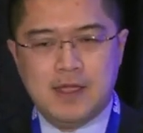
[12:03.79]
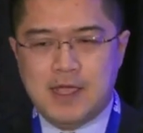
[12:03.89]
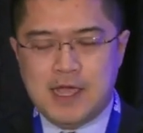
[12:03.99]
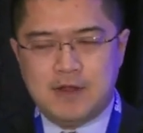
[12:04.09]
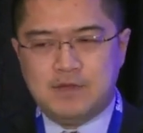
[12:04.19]

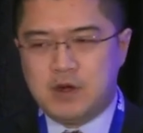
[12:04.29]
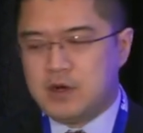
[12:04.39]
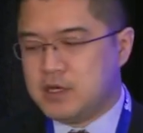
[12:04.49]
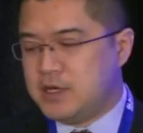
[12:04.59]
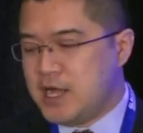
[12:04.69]
and if there are
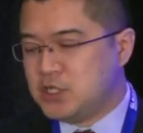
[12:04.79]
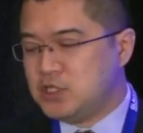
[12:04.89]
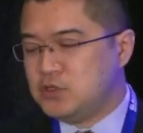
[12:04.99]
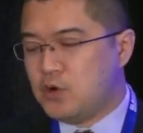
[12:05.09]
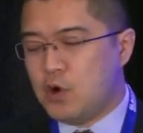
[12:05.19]

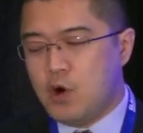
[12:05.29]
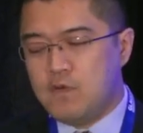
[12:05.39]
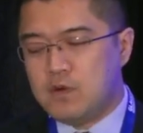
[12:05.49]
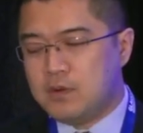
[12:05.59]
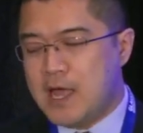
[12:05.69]
connections or
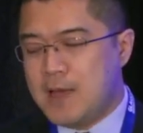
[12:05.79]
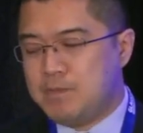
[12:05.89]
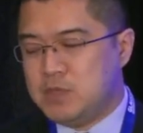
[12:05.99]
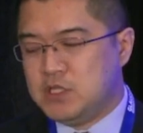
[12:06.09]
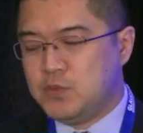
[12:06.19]
overlap
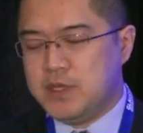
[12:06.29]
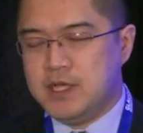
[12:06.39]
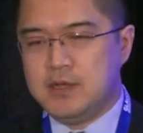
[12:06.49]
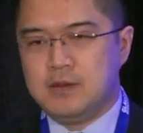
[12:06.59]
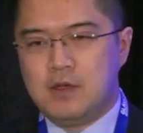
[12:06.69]

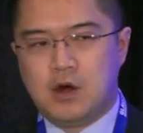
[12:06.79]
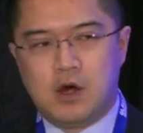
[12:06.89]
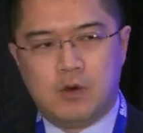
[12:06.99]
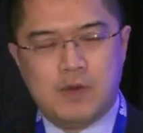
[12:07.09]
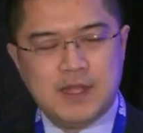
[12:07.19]
between
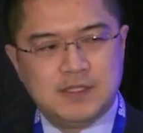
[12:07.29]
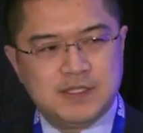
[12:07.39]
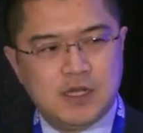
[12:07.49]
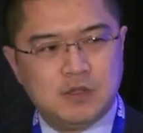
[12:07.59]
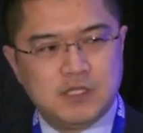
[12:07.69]
our red
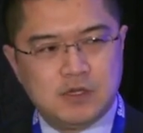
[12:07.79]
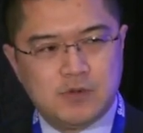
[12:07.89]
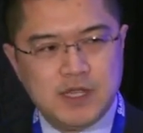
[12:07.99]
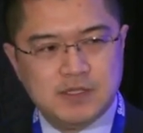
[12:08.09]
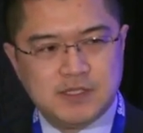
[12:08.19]
cells and
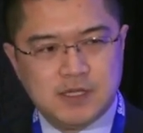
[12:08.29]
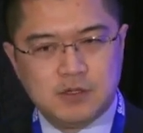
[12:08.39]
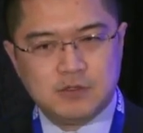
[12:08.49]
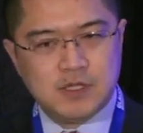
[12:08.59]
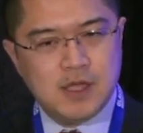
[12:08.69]
green
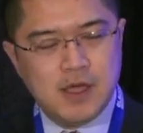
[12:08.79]
cells,